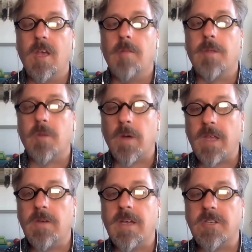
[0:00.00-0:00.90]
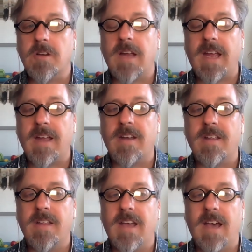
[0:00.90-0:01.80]
But the way you get your hand
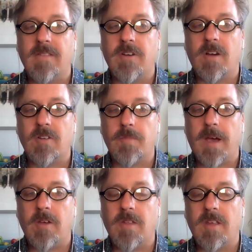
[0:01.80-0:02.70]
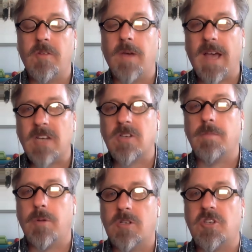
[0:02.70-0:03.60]
out of a dog's mouth is you actually
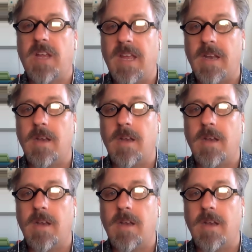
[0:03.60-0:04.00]
push in.